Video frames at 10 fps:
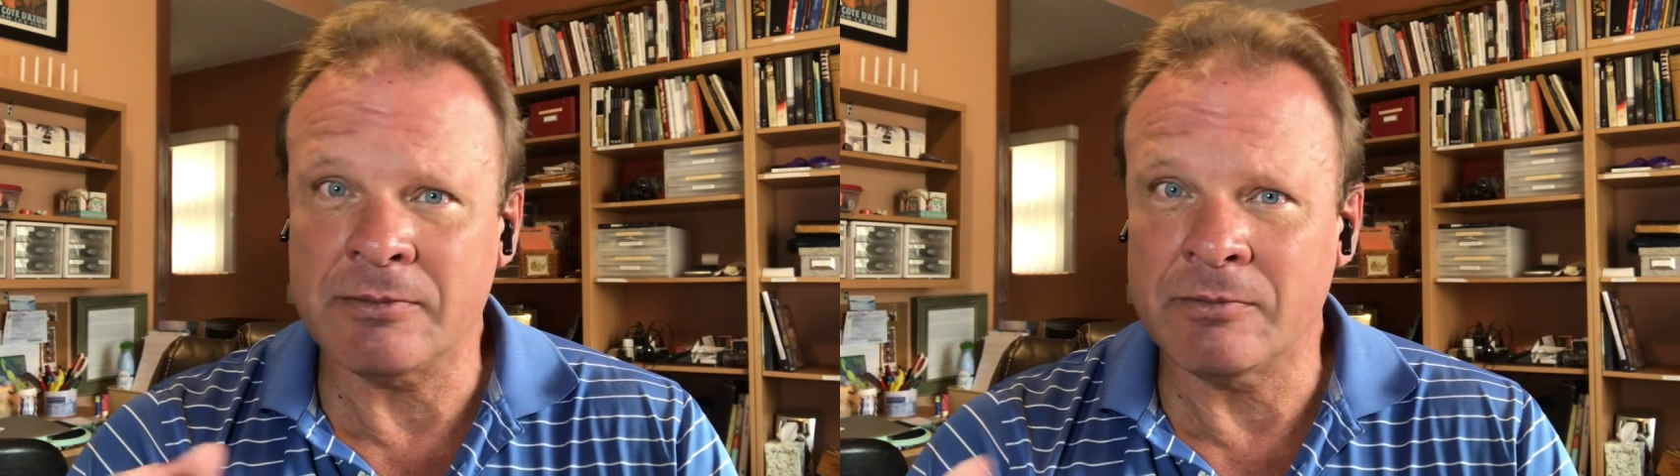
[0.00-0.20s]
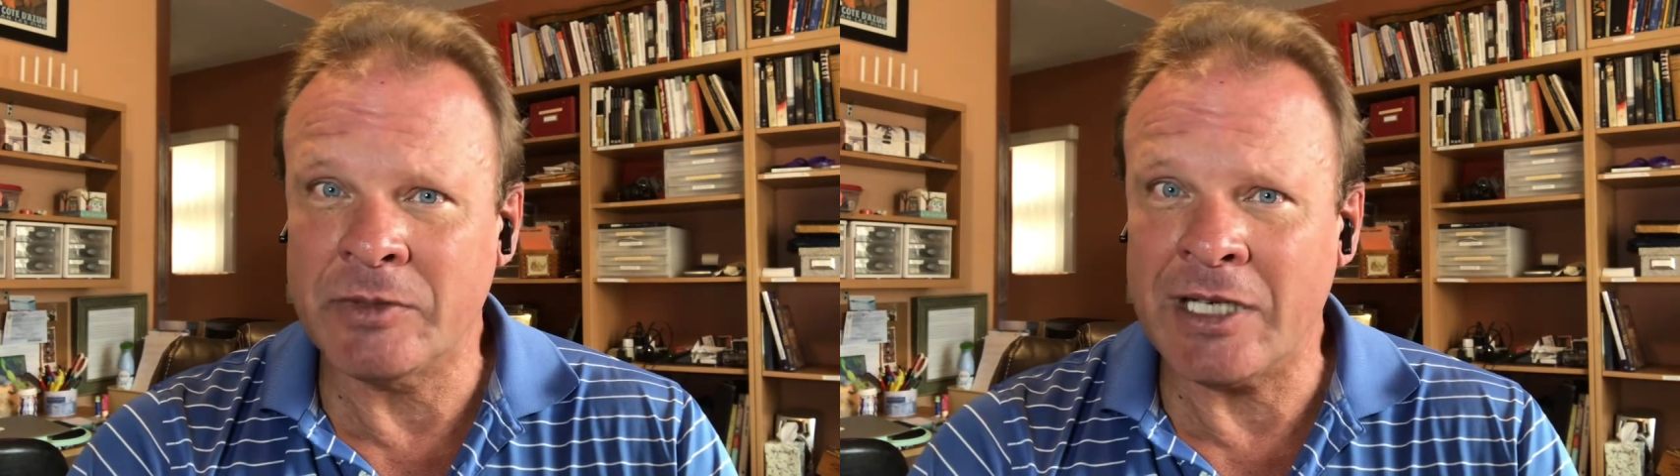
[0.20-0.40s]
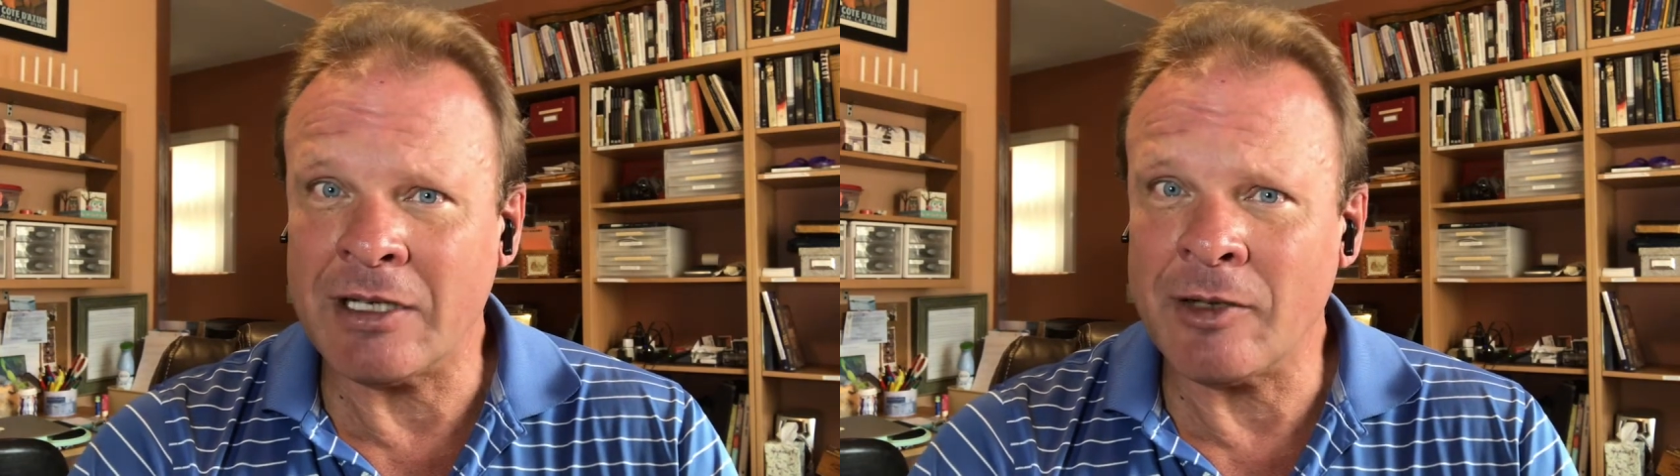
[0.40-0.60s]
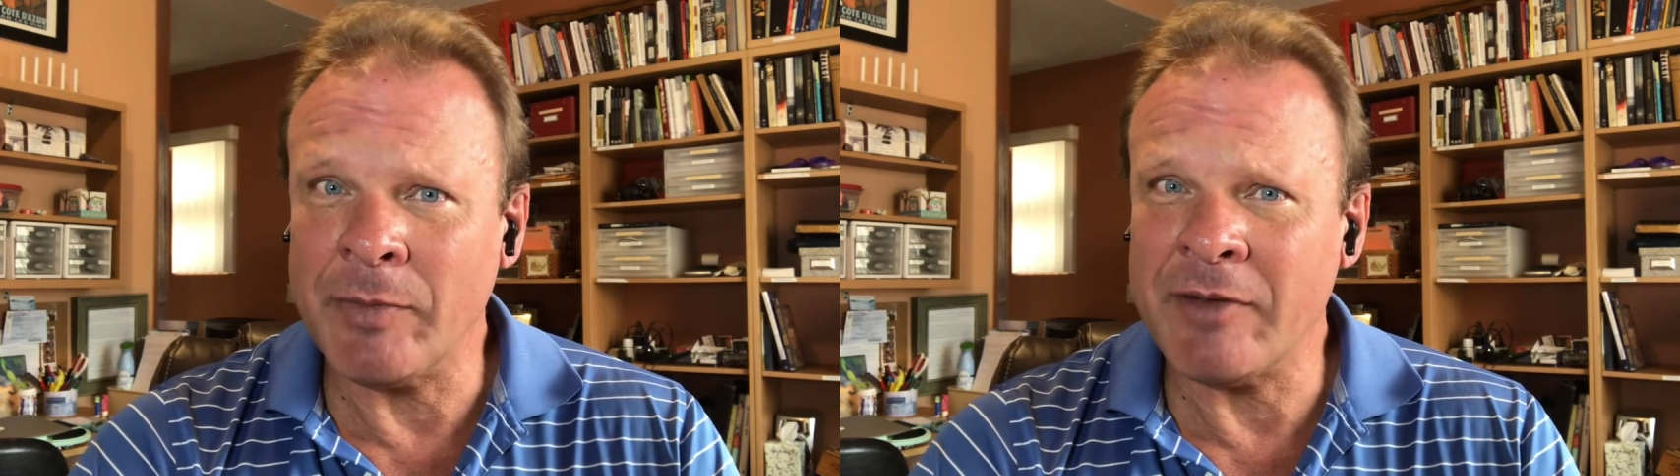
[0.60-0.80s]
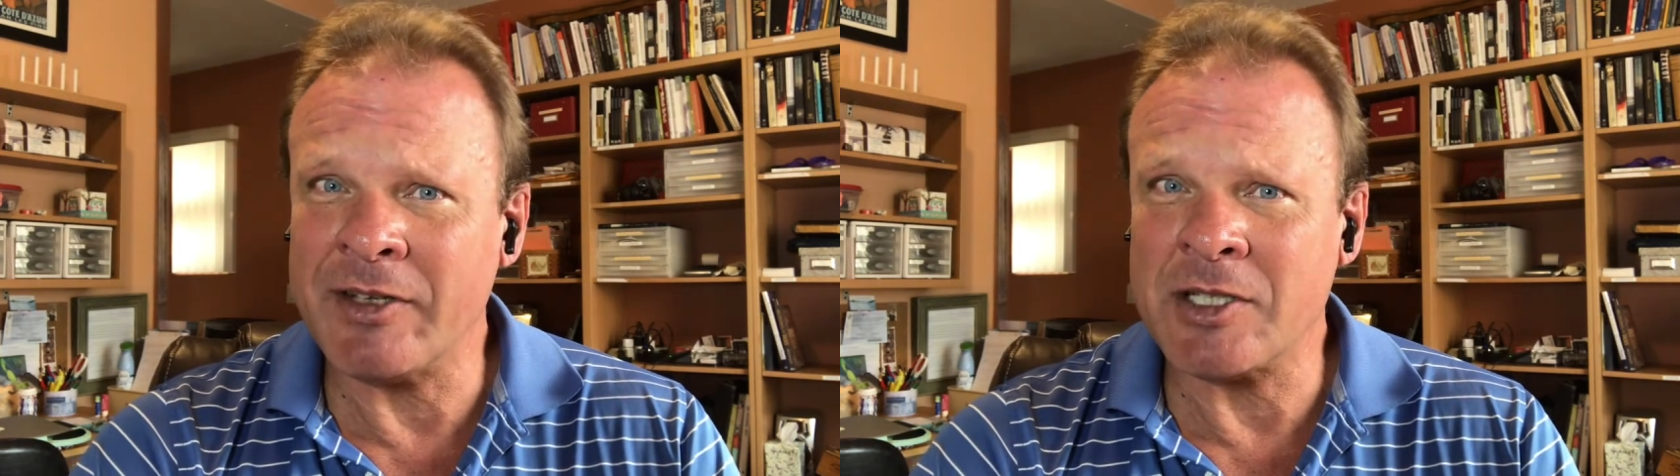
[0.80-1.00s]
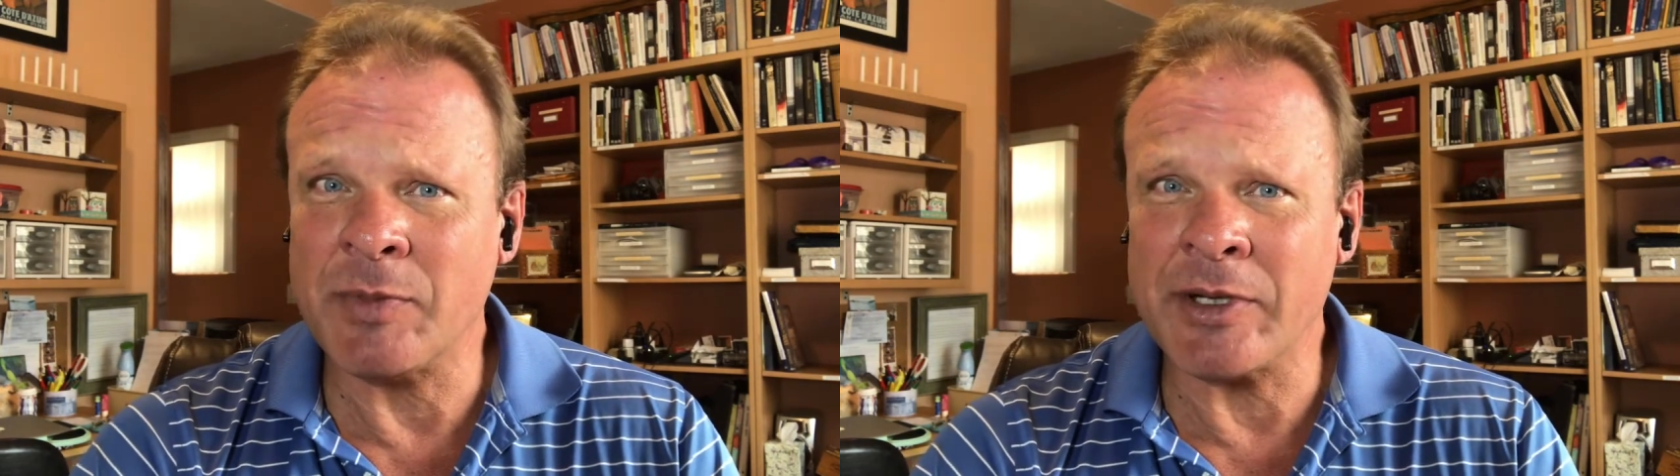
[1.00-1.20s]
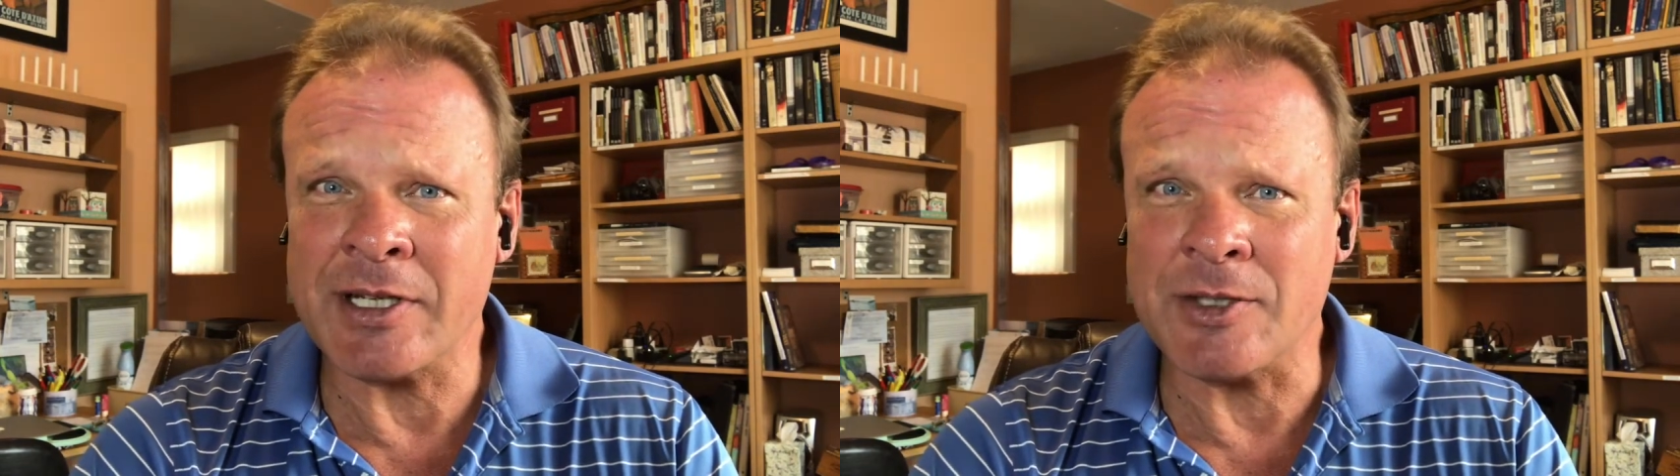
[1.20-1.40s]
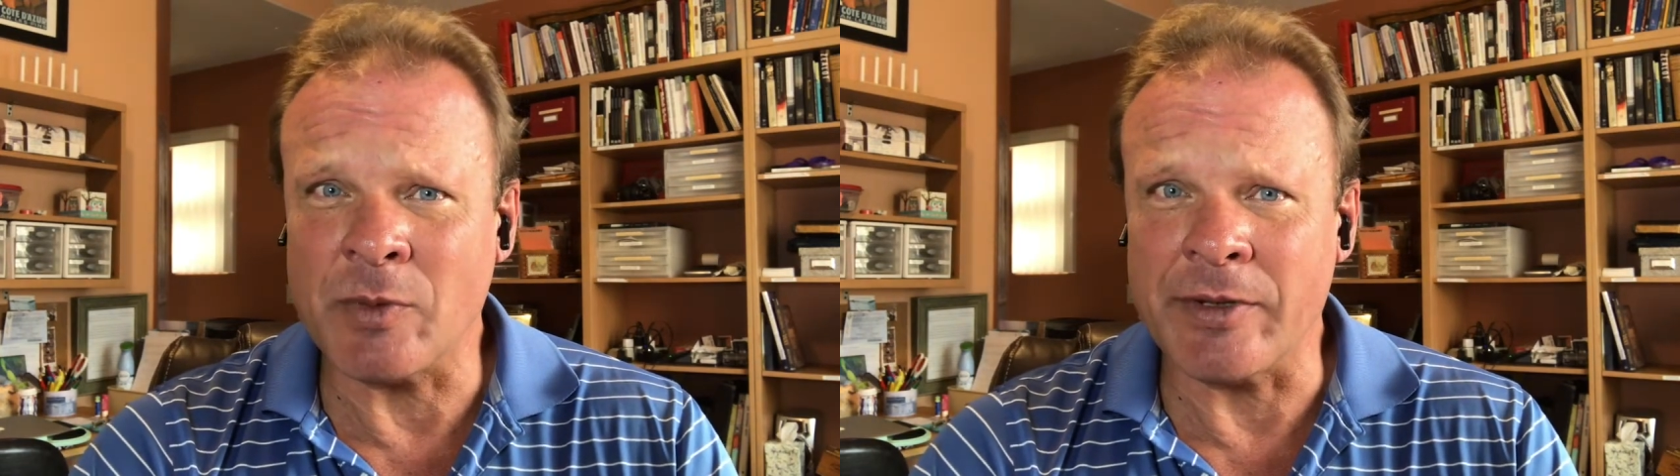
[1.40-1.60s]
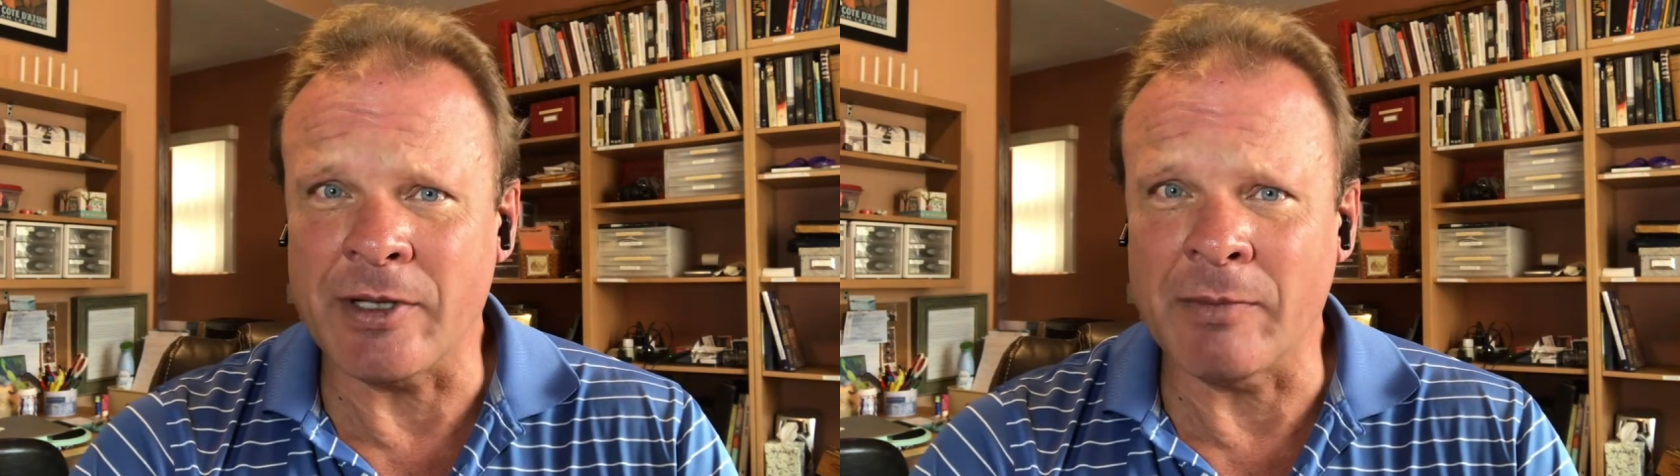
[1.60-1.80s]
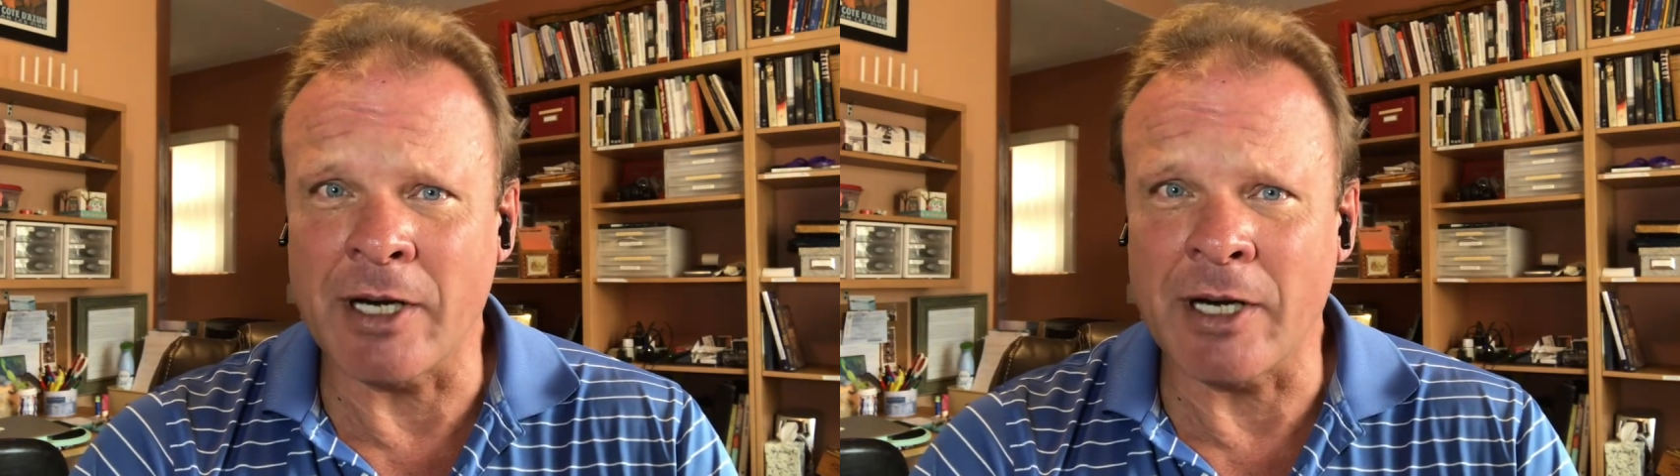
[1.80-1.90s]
we get a little bit of experience with them.